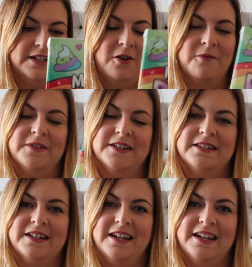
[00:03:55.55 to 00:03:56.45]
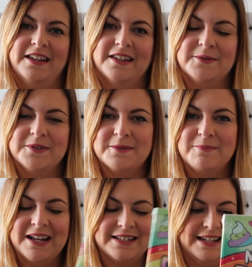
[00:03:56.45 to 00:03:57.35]
so obviously this was a
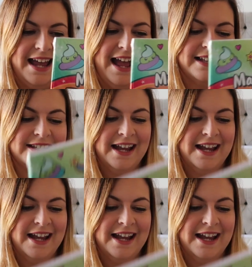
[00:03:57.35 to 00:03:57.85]
must get.